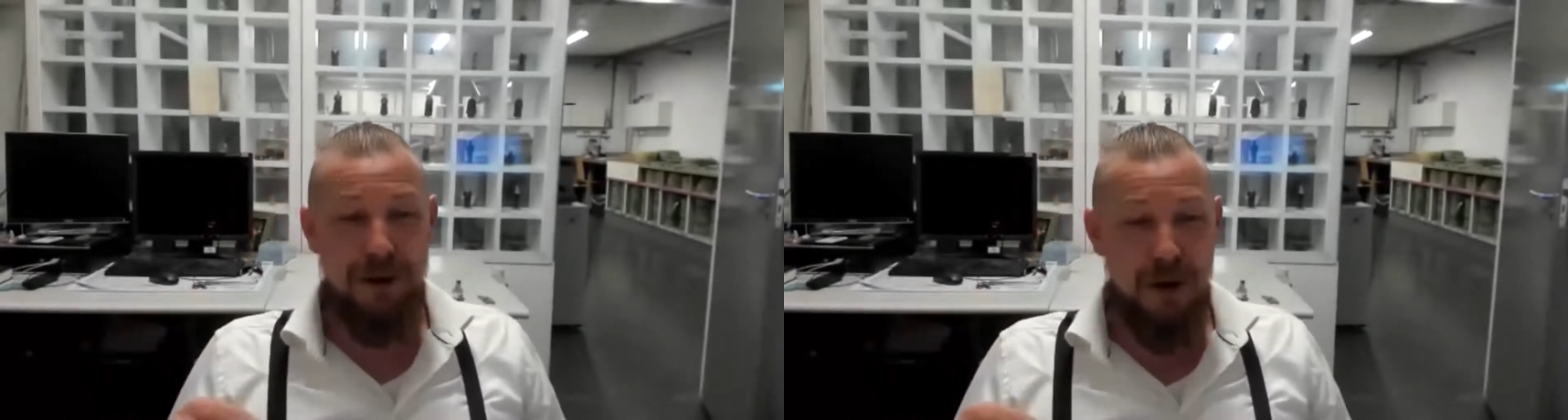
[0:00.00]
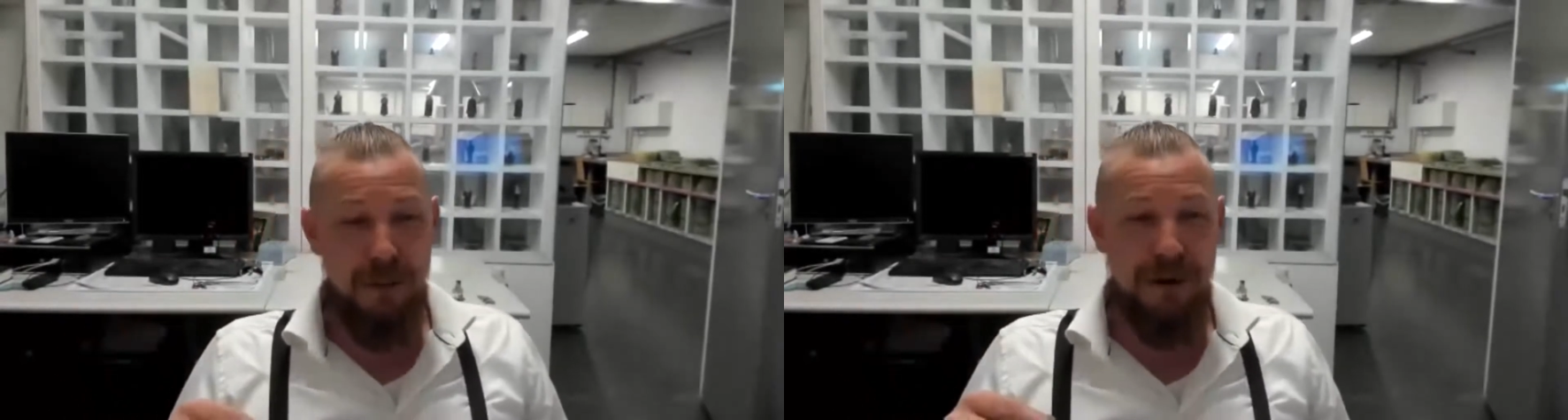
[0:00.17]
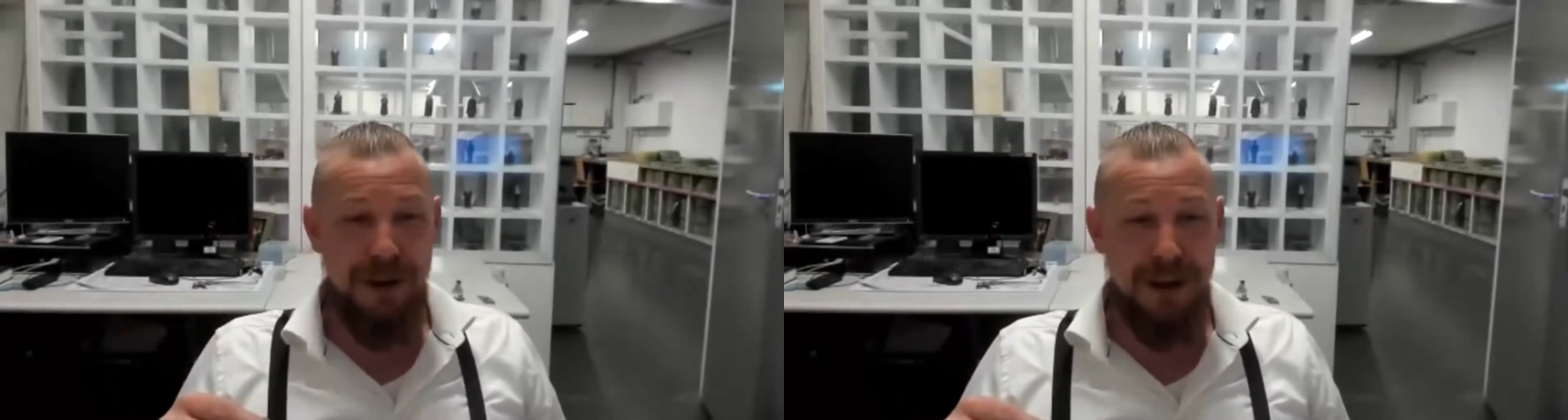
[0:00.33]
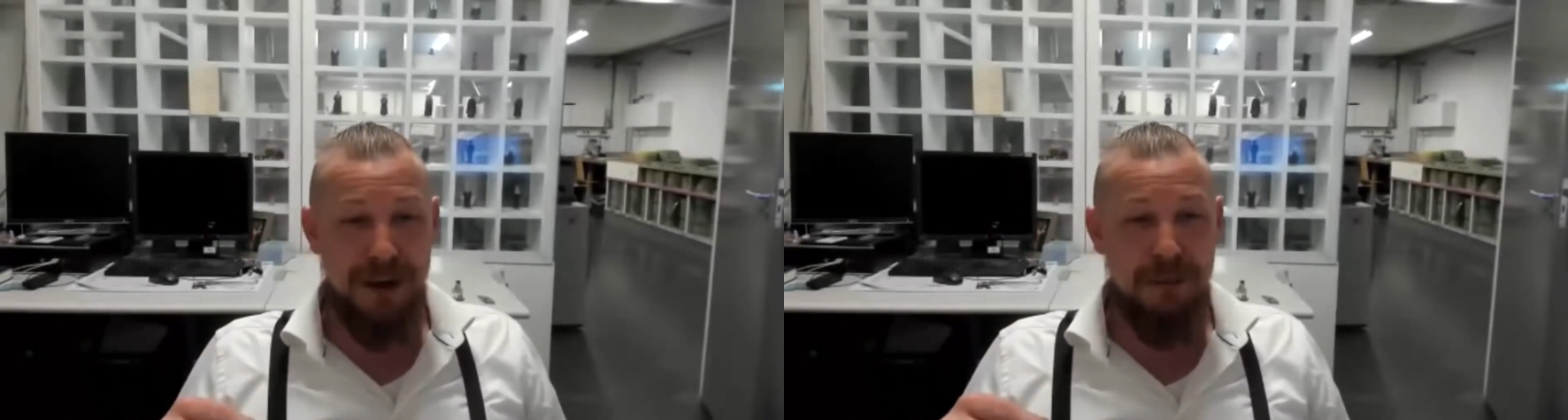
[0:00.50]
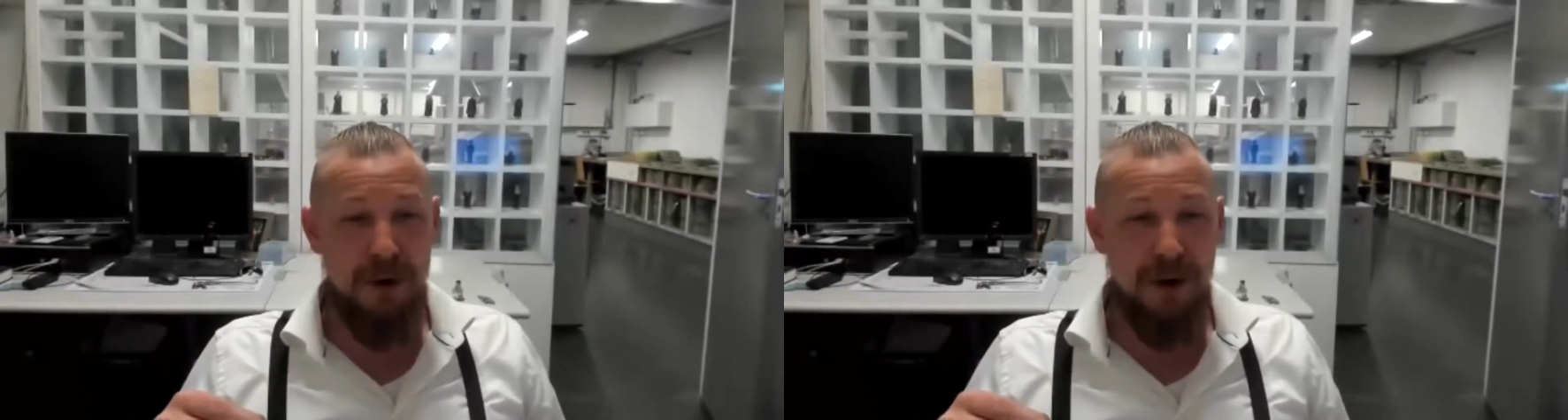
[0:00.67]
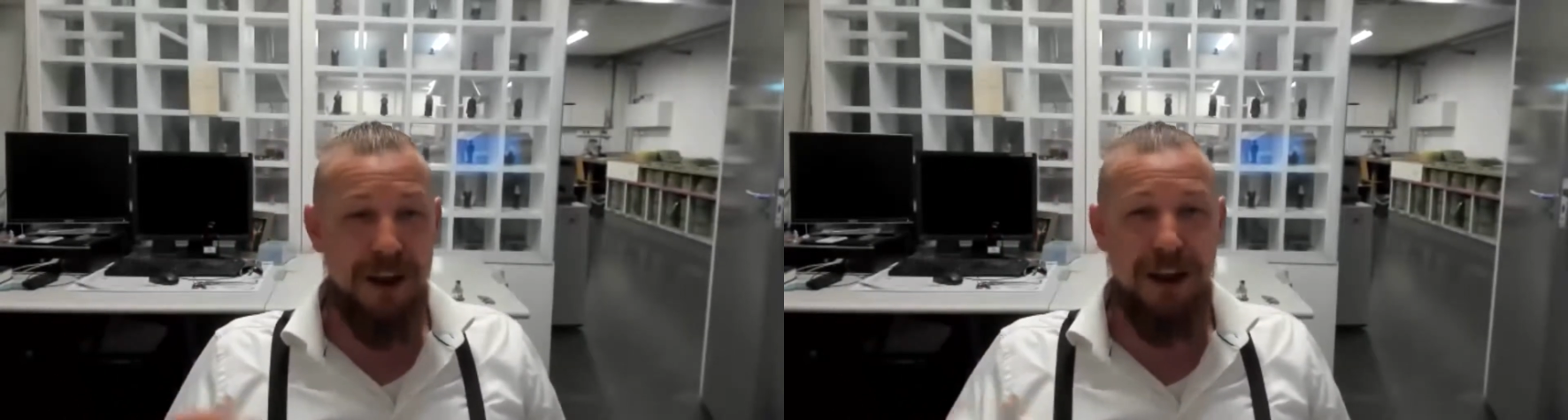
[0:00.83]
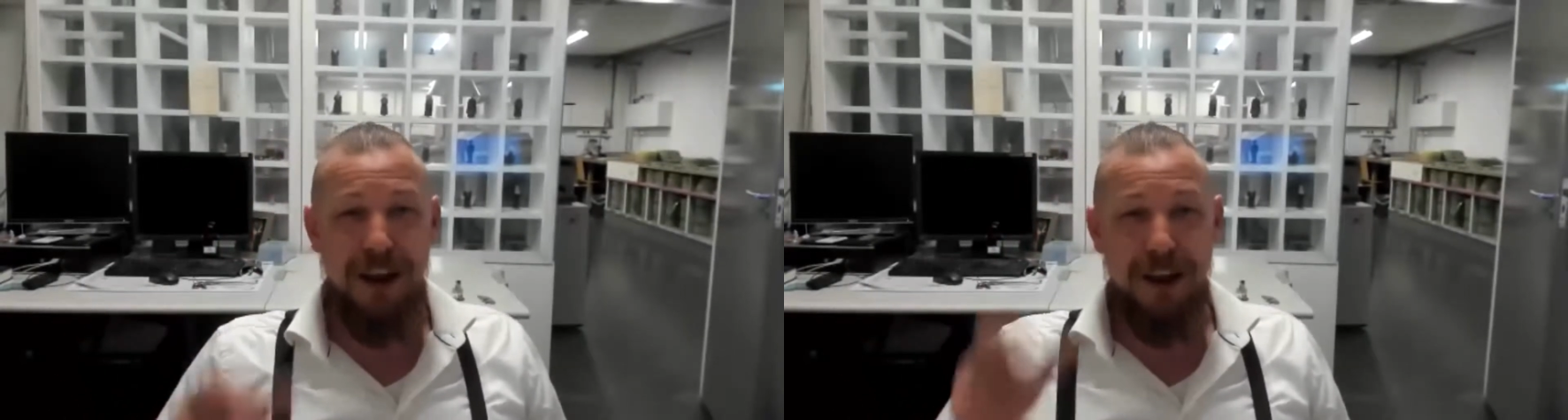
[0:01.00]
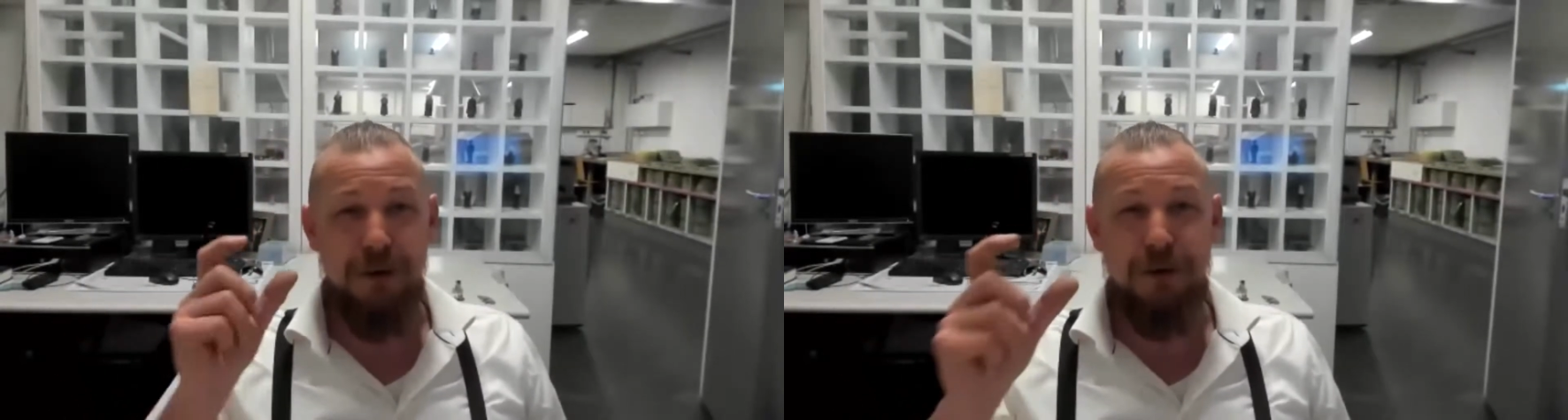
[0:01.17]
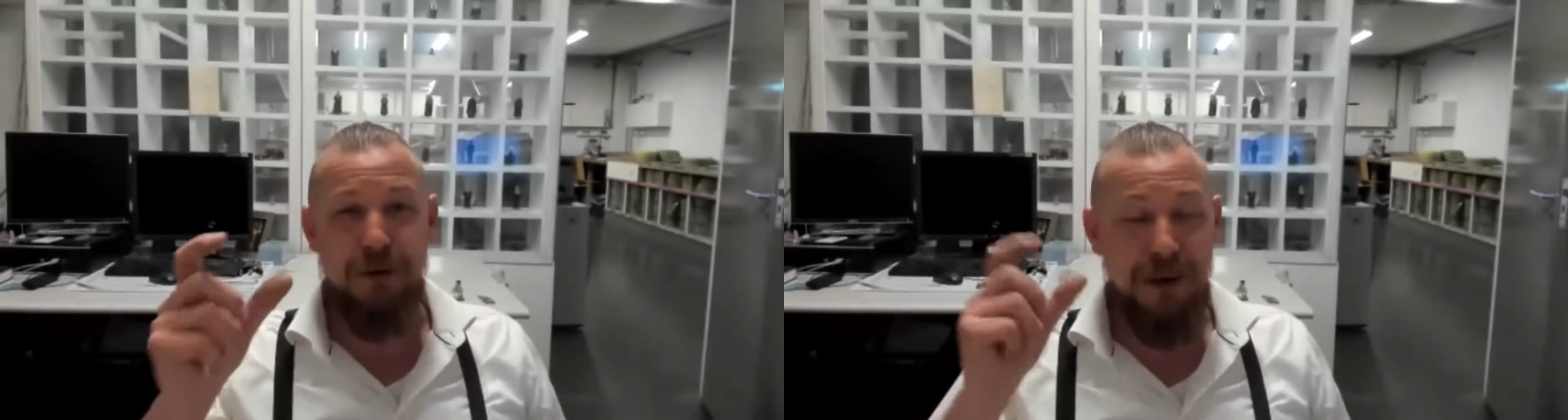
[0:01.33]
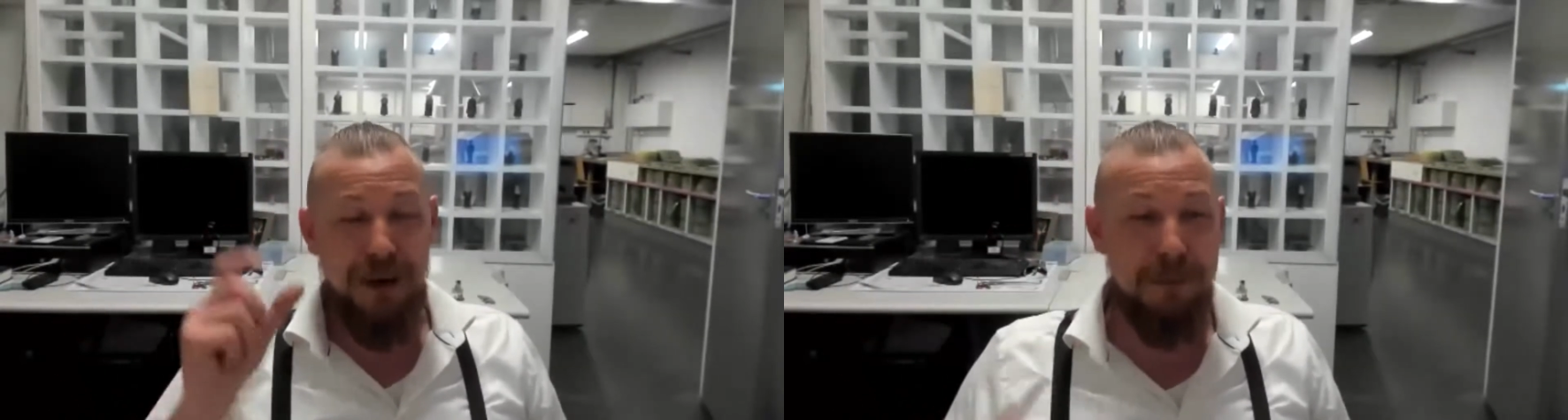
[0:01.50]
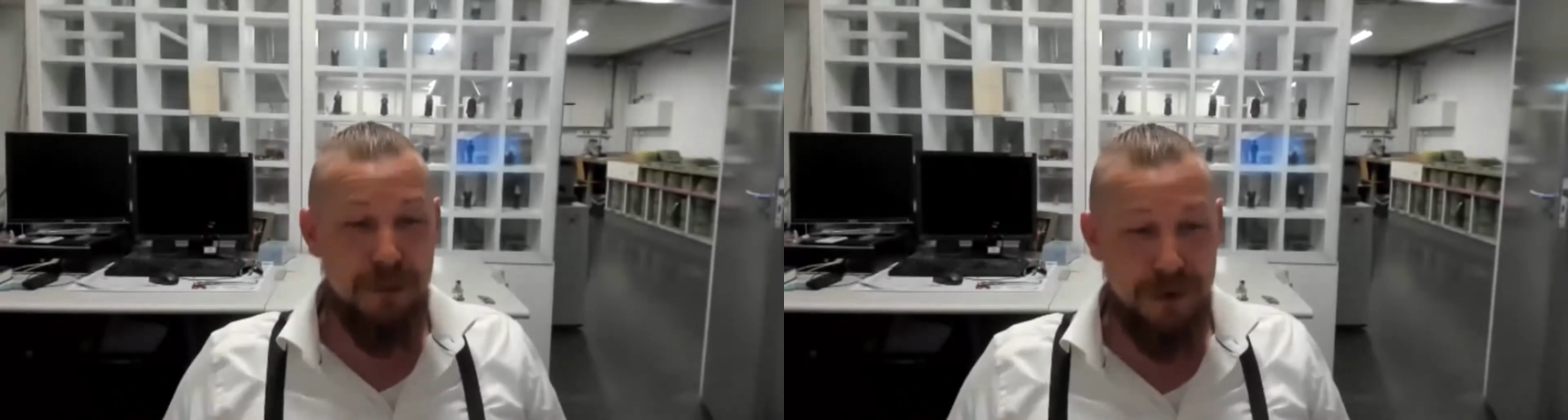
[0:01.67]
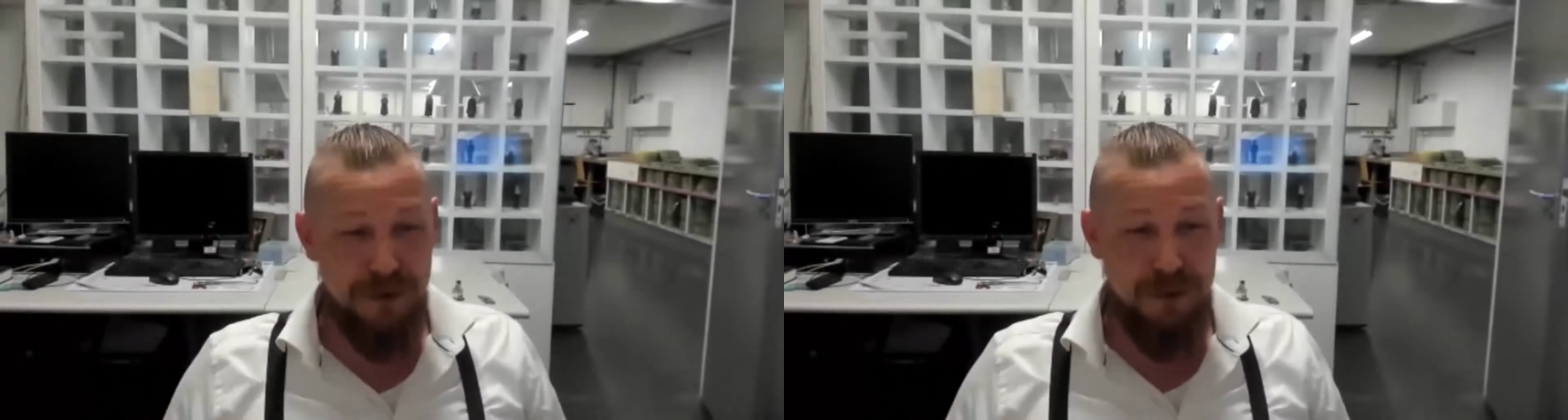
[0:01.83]
company in the morning and your 3D
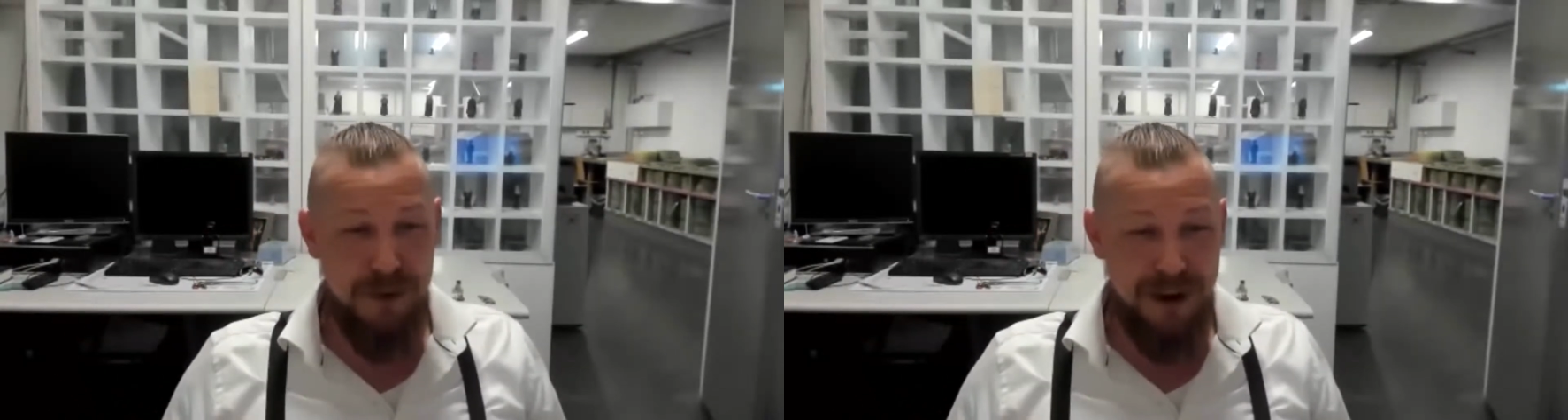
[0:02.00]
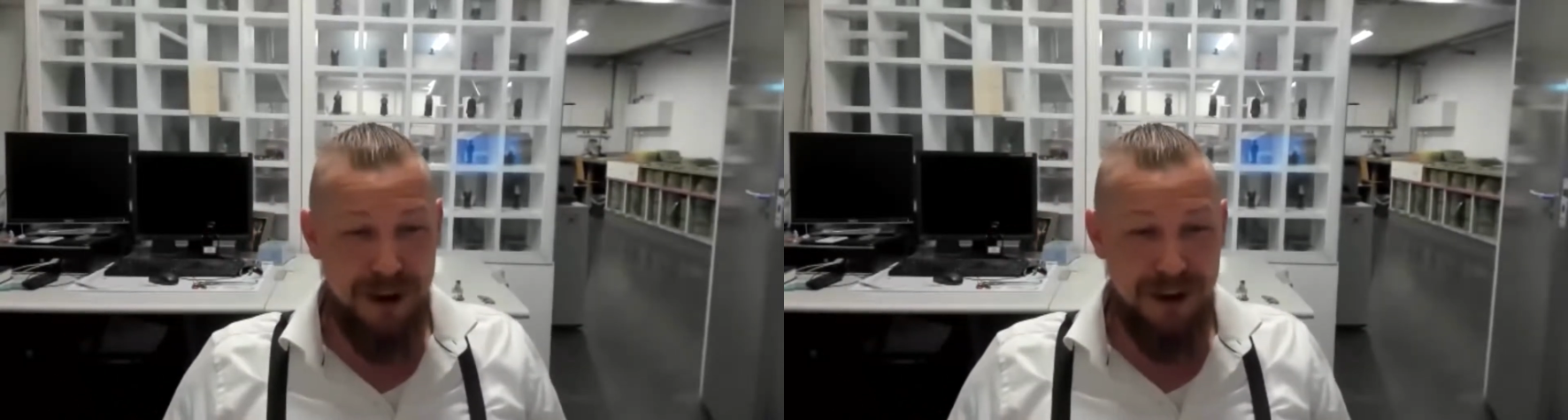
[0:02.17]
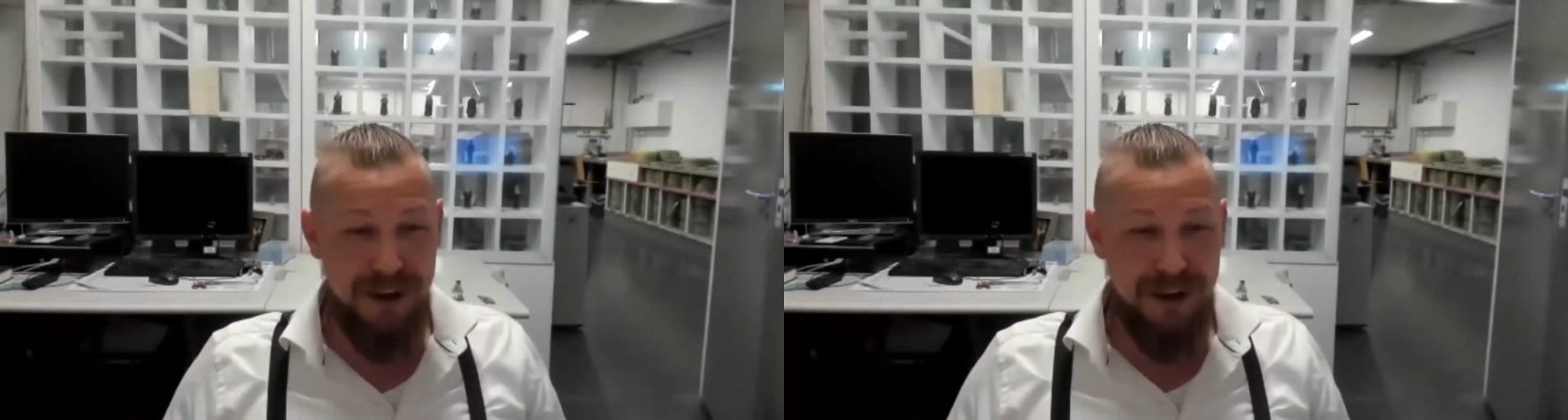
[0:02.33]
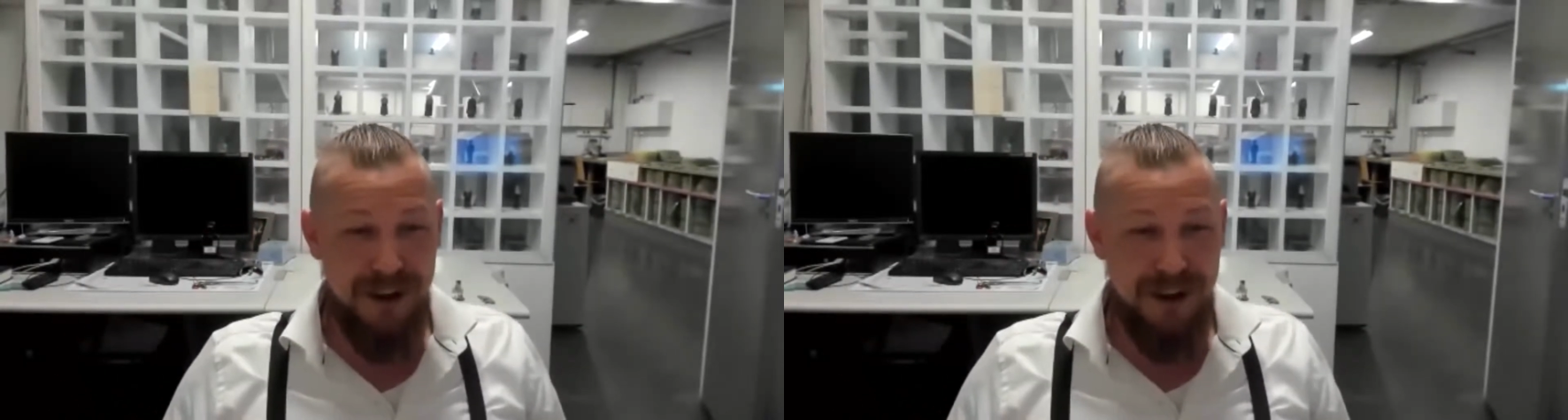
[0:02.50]
print is ready.